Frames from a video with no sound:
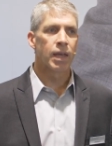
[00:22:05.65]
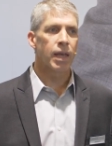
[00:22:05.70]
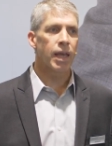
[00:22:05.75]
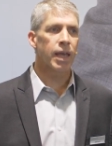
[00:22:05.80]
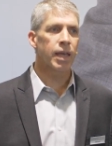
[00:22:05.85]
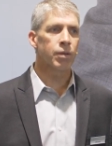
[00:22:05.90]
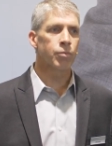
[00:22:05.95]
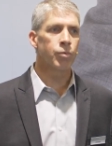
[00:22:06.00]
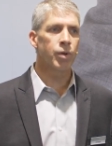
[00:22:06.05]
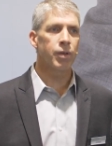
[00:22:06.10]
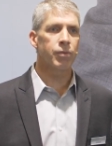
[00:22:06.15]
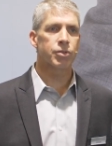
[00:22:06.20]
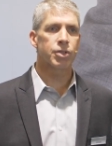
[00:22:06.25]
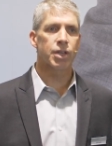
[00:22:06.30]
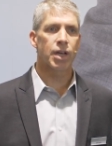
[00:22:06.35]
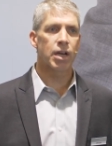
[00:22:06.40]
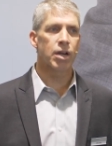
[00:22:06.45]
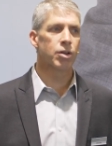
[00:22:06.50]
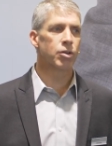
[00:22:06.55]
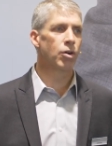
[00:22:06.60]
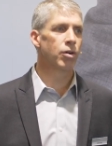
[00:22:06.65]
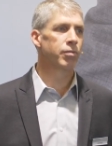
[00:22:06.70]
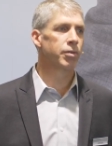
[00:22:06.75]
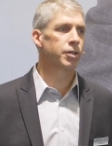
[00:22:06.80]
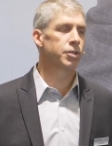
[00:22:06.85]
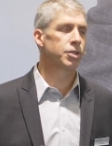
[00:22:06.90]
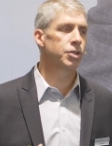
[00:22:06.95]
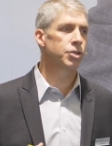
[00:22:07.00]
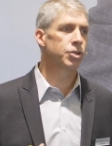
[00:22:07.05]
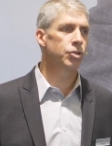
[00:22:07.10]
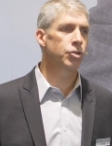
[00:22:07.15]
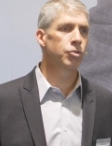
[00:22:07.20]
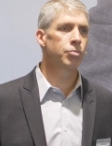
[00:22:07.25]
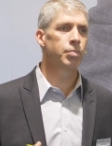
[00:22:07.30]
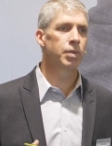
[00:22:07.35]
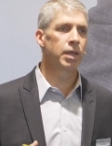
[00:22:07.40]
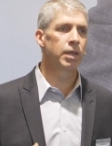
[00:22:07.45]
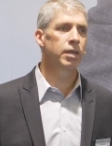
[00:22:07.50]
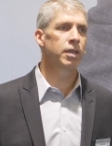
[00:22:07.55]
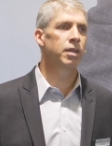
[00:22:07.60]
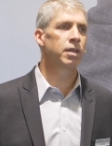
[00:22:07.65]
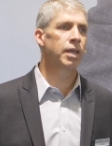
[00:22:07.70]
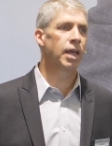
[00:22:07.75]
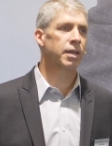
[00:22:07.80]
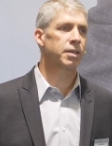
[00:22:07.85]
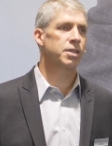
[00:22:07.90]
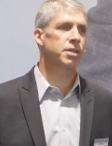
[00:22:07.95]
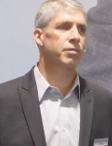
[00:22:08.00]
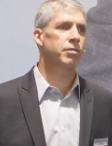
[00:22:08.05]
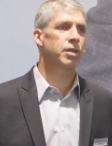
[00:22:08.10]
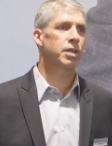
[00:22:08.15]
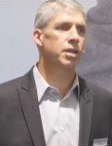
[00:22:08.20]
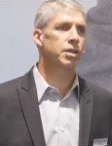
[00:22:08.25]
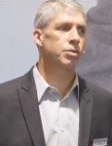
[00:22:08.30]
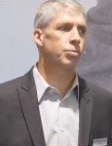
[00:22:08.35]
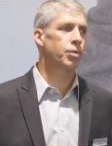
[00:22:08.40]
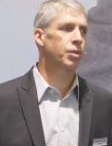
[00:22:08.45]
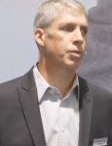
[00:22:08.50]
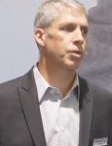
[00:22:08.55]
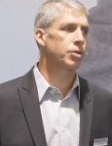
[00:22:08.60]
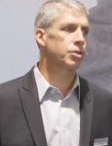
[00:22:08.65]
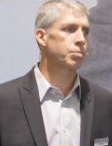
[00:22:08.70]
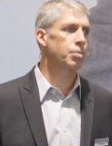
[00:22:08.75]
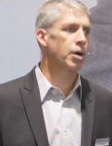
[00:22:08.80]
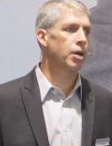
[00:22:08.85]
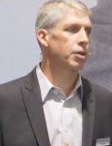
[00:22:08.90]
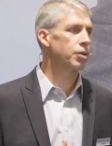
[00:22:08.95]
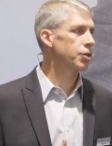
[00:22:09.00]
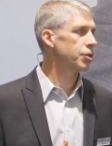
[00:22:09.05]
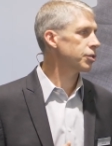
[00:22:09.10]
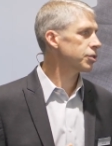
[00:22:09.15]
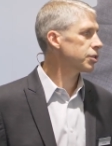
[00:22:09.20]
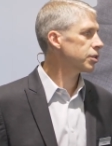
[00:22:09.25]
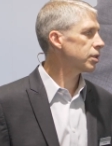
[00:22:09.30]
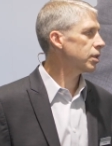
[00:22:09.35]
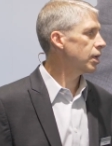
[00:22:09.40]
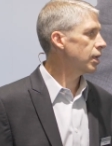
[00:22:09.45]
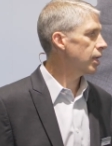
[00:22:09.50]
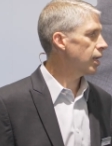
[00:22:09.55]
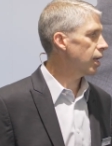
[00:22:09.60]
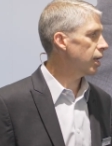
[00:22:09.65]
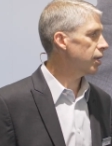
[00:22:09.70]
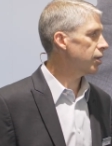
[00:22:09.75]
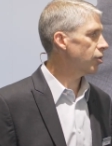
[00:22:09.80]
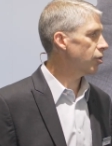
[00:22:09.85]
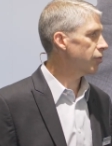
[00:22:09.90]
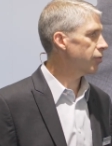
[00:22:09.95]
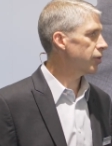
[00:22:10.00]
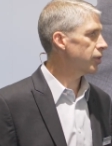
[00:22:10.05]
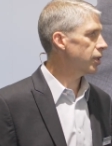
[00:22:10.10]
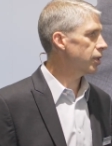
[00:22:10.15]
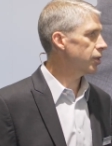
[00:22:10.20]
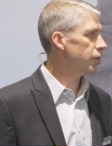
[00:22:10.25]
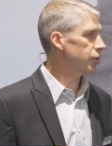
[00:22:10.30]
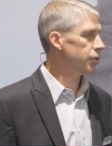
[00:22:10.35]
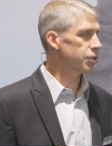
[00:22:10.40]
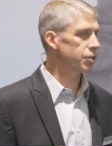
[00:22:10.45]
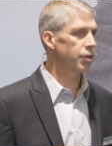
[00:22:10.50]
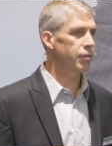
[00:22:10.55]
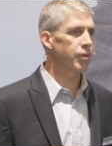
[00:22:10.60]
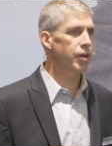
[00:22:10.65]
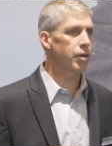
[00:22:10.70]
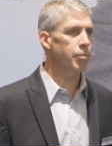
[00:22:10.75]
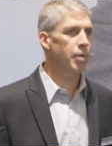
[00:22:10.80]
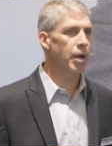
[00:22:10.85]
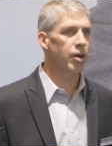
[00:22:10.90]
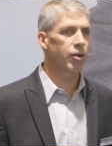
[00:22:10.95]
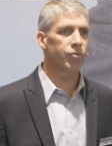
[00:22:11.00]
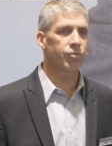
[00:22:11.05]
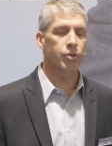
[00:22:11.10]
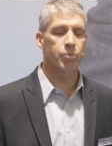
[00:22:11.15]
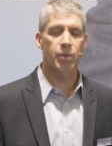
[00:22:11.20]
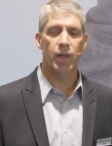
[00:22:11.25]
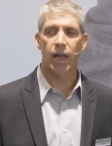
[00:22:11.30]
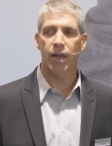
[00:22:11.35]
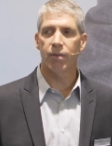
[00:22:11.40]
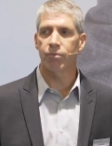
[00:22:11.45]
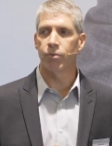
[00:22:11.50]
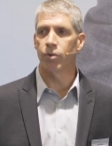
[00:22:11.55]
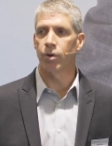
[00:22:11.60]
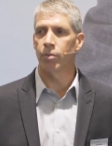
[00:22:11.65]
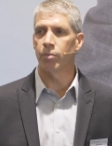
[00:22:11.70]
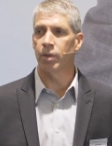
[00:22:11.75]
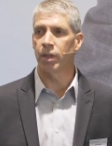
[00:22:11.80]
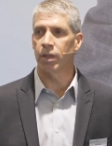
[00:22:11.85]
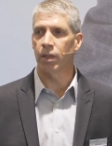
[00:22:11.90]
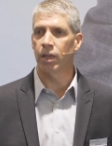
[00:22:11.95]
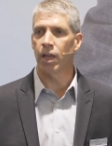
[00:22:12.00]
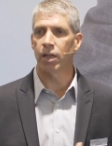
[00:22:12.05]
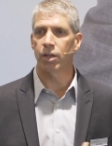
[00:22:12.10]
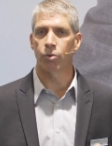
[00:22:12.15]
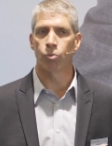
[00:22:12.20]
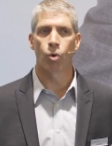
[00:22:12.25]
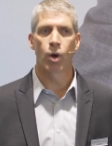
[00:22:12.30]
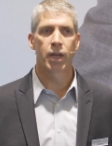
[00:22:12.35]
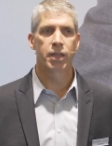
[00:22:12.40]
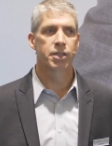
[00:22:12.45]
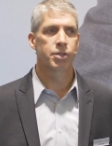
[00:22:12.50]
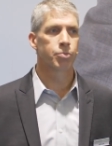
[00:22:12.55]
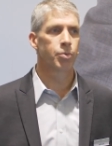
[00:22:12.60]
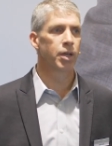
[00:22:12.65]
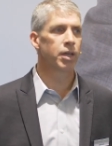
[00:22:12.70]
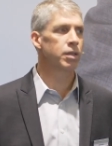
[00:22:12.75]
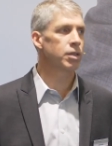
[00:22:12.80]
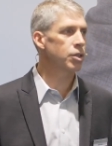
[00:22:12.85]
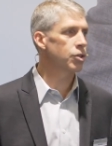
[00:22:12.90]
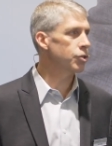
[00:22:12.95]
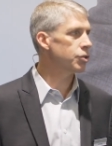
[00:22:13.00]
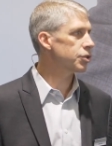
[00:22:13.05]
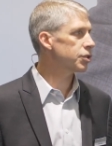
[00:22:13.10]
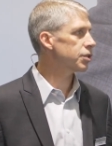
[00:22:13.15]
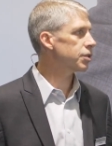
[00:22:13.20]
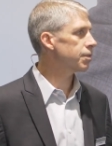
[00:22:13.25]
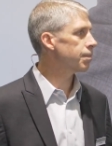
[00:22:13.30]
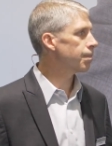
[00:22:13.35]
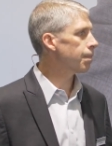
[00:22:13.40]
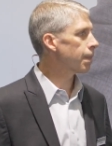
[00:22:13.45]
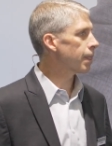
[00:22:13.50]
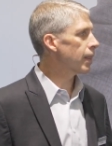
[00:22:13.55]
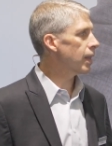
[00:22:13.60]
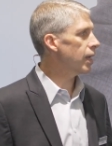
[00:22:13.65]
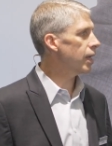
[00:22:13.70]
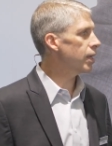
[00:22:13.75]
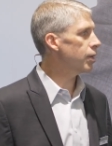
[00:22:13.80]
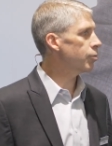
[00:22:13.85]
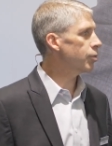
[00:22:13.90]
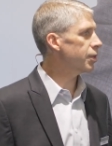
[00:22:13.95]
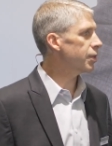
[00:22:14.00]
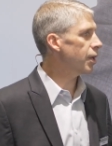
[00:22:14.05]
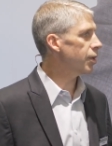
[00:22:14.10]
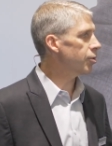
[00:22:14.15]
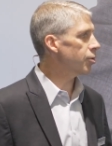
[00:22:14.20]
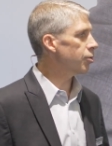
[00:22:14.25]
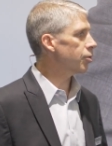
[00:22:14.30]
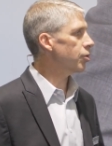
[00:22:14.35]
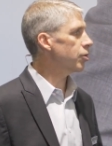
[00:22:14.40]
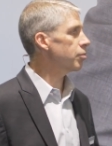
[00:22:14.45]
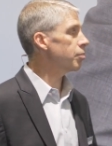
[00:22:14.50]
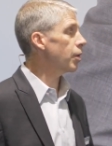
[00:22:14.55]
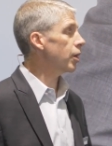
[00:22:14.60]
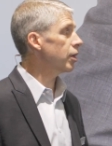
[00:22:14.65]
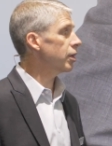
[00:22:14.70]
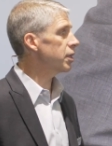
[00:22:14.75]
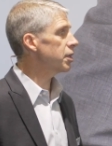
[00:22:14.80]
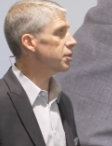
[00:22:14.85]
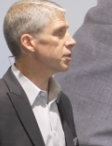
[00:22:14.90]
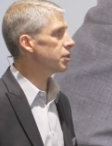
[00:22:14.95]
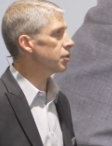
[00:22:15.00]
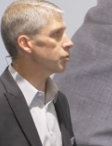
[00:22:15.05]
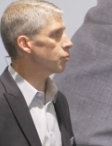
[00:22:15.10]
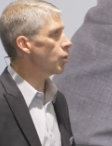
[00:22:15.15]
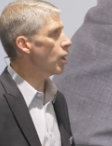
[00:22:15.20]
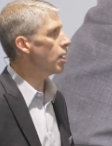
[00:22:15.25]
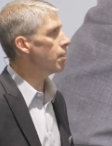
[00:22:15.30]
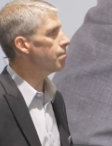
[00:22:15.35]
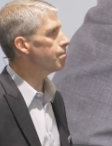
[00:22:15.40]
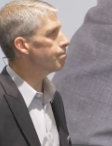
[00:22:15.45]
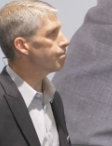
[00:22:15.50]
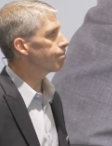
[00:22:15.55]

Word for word: And we've shared over two billion activities with those partners uh, over the years. So a very powerful platform and a lot of widespread use uh, with other third parties as well.